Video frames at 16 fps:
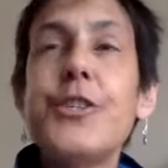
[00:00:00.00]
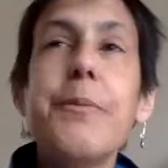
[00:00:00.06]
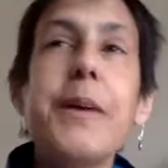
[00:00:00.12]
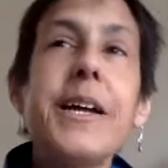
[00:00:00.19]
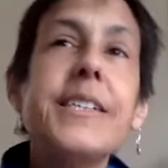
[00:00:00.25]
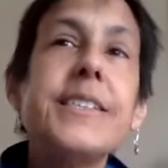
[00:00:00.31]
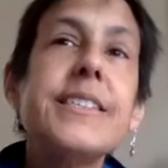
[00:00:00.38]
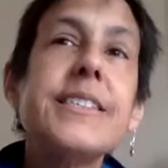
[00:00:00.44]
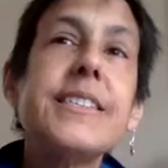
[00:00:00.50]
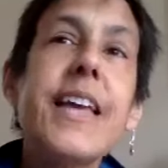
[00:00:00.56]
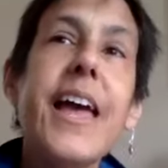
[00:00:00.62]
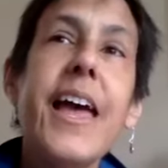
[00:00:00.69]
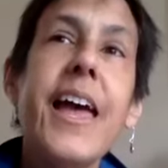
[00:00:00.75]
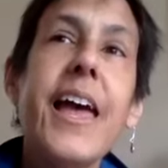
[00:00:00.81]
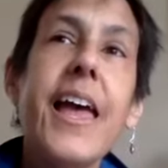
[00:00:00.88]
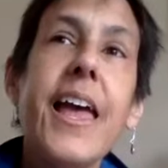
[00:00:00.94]
you might
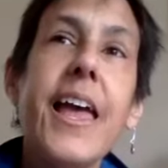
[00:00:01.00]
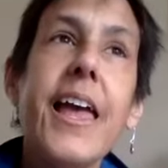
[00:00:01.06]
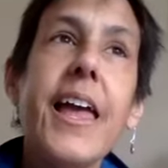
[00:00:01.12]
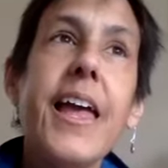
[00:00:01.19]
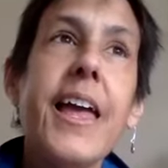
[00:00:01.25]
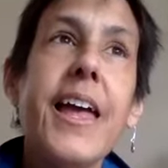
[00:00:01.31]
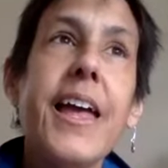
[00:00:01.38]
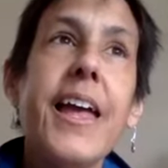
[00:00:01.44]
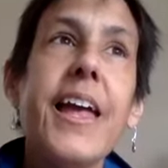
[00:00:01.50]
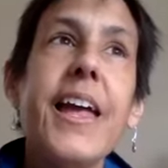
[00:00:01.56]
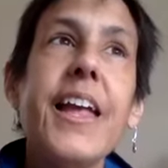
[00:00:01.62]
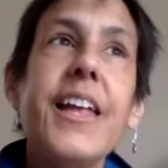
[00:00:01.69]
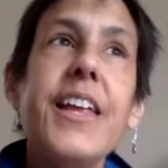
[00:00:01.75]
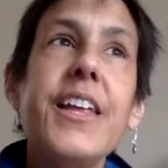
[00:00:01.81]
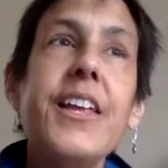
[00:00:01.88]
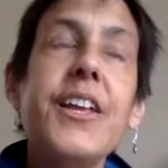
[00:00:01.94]
say,
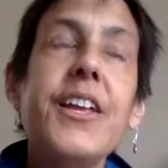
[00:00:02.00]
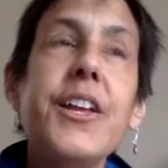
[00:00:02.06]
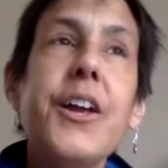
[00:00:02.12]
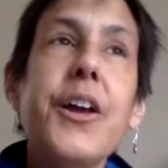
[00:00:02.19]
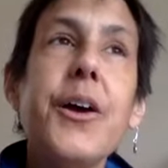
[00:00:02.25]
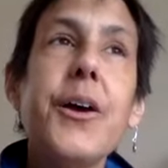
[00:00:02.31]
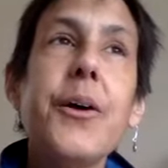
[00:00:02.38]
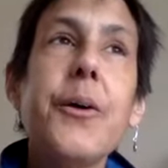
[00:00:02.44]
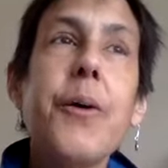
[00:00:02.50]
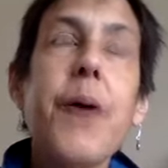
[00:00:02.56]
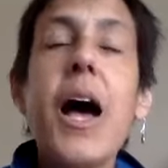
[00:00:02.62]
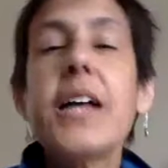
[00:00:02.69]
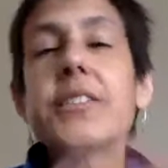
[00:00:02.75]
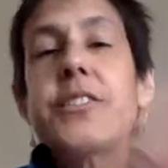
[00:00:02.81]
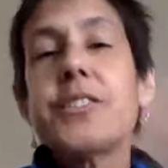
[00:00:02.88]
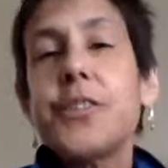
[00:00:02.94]

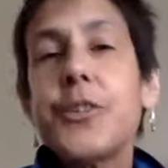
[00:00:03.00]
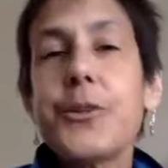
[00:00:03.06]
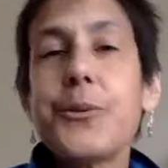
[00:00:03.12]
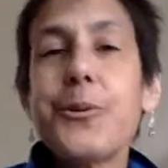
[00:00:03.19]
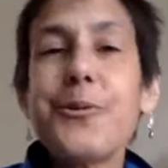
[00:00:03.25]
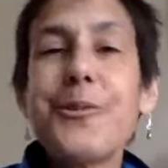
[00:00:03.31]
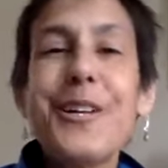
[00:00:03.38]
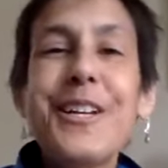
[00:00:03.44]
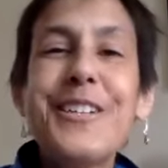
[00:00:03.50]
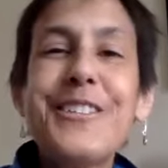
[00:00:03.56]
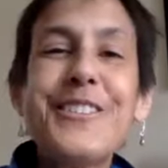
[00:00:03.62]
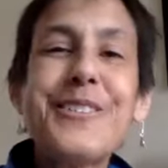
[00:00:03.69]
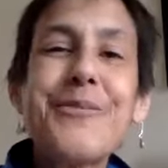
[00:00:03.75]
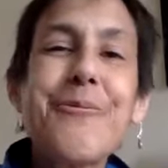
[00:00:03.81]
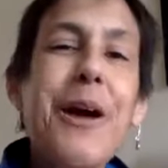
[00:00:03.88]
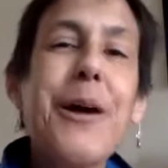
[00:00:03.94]
Oscar in
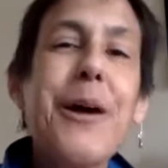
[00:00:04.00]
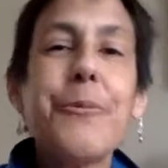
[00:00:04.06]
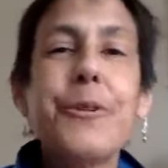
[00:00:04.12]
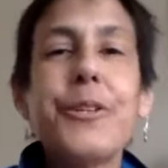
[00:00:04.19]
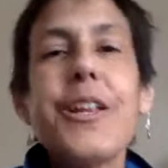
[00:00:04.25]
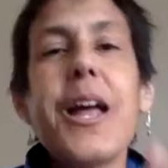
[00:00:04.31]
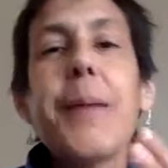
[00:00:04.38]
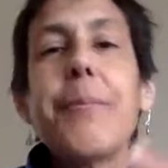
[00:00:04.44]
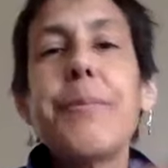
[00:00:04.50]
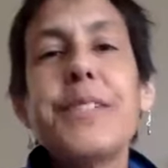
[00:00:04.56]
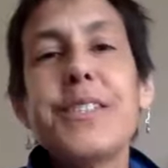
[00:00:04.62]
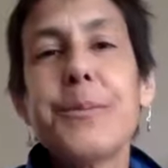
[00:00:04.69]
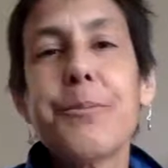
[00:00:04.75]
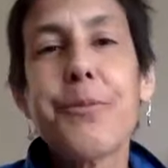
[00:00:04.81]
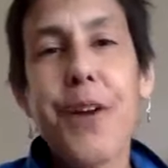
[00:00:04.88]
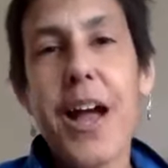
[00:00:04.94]
Sweat would not be
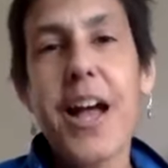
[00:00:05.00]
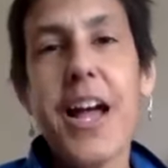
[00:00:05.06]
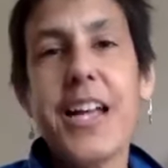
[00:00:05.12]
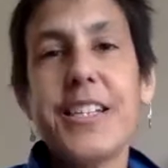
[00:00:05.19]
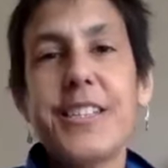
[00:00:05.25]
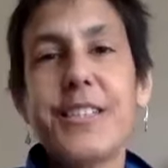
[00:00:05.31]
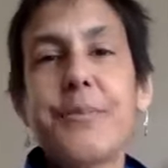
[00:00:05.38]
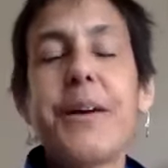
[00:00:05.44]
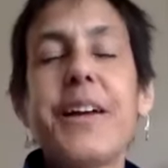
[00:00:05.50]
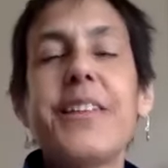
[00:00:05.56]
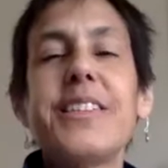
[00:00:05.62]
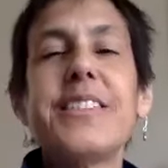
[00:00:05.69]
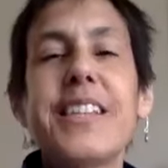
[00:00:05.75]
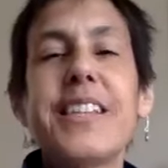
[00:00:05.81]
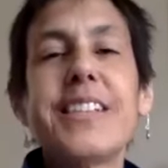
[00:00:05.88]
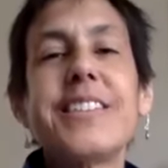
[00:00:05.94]
surprised by the
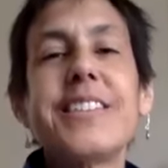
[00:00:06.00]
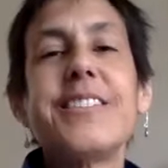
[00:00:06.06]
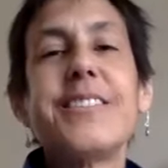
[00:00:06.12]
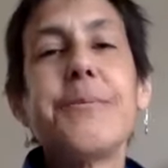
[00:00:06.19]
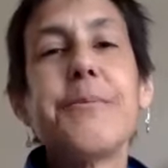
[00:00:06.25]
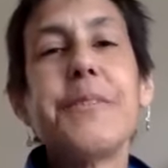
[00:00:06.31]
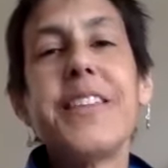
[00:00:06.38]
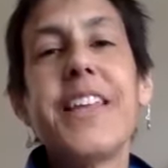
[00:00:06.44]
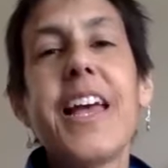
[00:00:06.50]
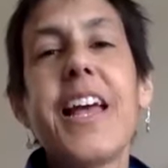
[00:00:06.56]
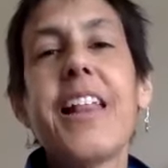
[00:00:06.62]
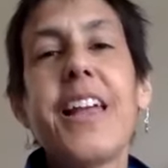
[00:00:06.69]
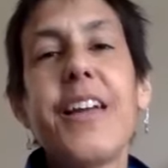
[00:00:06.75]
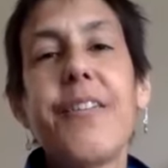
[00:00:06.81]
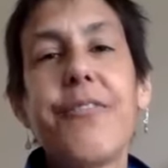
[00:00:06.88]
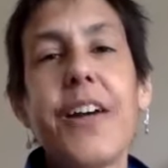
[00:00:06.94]
sexism in the
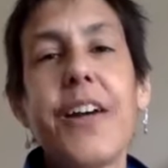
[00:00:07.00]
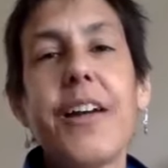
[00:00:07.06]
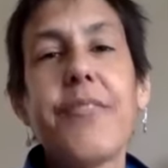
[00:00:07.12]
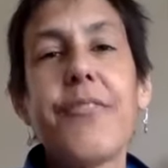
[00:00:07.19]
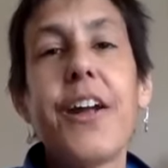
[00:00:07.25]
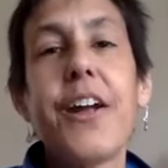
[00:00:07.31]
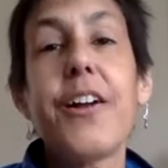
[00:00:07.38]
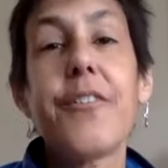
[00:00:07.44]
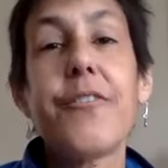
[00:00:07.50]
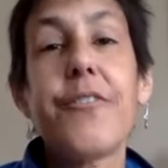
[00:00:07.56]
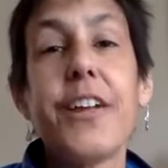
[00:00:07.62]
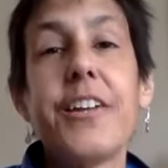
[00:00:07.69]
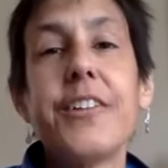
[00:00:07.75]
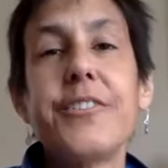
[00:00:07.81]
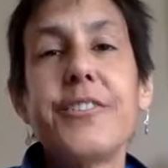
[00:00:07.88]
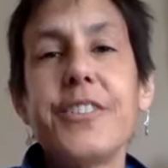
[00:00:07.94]
LA
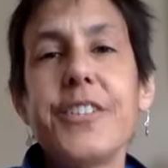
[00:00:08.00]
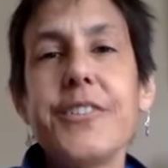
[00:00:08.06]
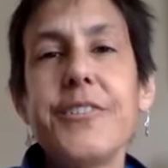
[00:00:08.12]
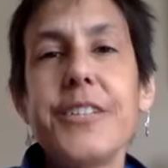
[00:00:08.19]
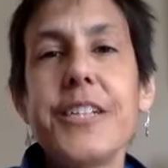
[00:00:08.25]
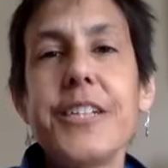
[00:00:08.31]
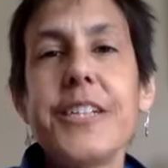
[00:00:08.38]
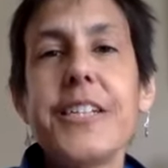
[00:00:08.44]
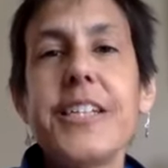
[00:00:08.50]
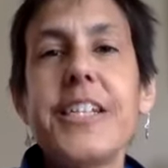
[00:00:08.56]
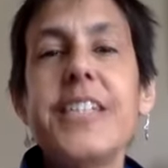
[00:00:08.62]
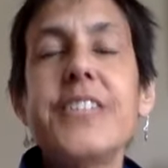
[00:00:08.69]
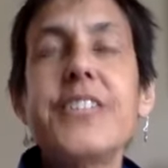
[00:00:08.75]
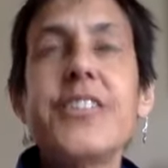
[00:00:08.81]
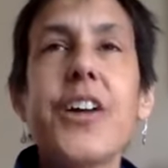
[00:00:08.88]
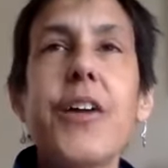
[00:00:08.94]
Firefighters Union. He
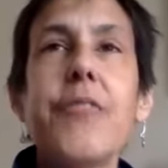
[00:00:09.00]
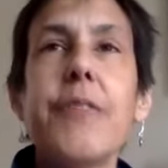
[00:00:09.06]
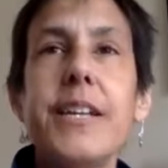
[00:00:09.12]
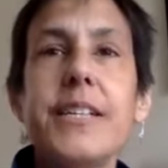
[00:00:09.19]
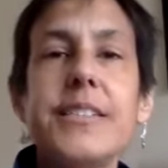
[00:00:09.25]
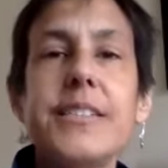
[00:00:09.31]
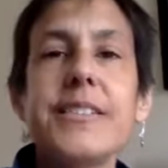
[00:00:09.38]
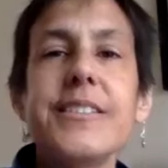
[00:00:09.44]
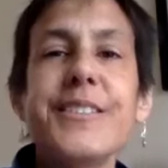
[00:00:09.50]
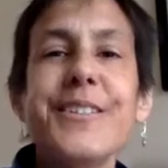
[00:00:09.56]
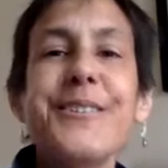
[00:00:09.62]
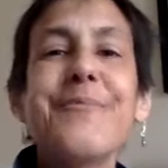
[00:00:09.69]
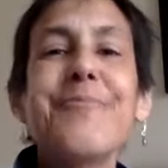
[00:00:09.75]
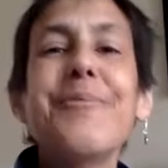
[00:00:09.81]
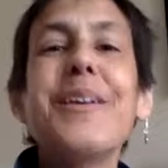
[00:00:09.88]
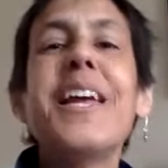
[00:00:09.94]
saw
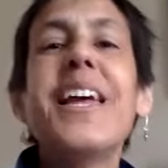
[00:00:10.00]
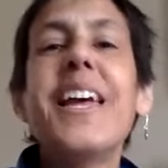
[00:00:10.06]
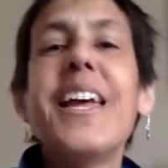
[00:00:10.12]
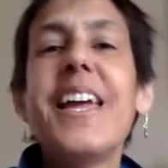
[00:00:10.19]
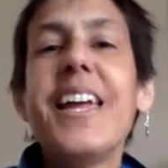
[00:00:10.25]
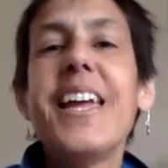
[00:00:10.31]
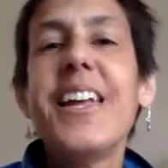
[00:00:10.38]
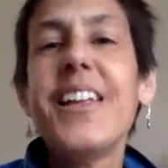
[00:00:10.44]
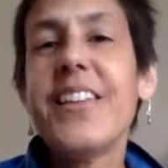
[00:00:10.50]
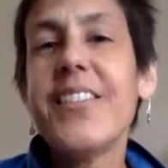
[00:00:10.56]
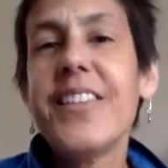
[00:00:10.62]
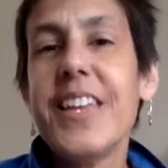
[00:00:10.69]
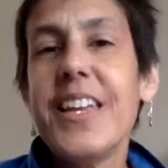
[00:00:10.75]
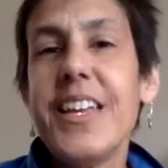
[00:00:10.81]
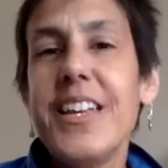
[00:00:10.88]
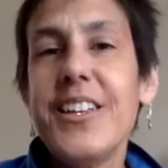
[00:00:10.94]
racism in
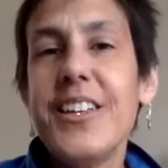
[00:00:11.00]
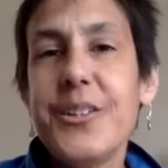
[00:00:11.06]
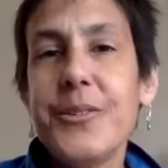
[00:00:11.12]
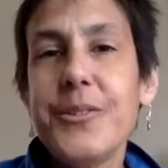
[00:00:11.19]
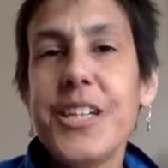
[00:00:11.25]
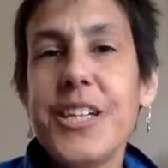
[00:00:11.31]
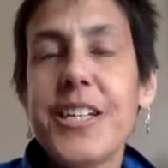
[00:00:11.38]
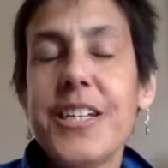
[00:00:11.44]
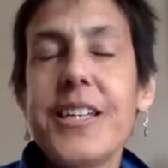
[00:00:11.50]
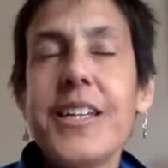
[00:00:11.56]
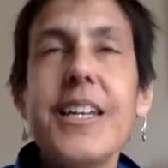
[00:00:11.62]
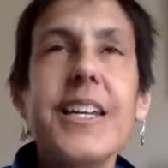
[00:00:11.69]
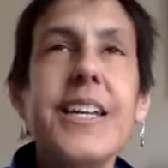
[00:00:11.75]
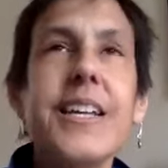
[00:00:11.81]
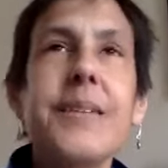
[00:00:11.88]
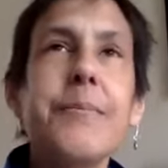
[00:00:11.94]
the union
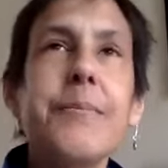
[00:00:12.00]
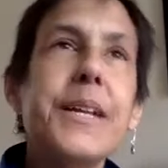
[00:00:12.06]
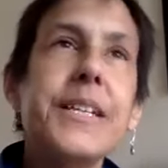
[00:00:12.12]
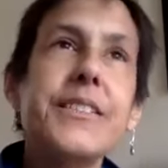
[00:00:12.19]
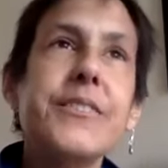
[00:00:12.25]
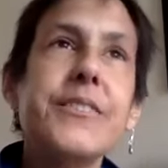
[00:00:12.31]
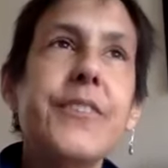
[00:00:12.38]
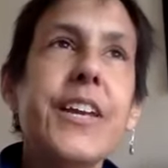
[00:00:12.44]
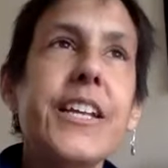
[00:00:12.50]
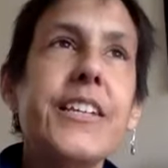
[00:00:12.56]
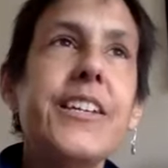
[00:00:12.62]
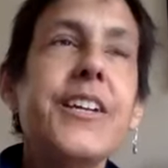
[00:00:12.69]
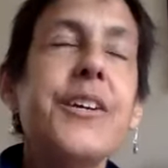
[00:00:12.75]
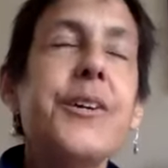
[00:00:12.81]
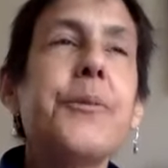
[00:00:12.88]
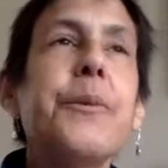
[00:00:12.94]
in
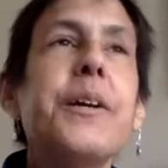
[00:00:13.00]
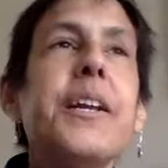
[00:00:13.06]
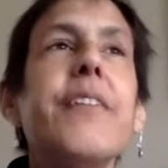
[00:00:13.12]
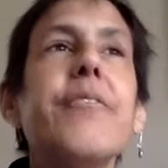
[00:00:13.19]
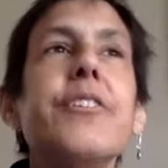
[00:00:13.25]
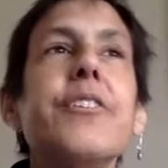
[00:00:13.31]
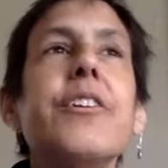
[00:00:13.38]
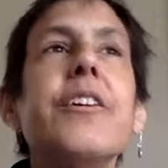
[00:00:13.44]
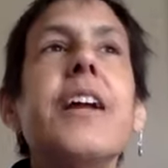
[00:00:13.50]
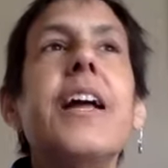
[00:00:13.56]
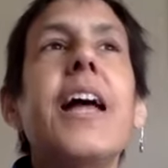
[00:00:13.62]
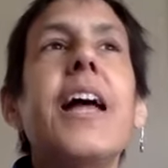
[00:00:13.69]
Pennsylvania or whatever.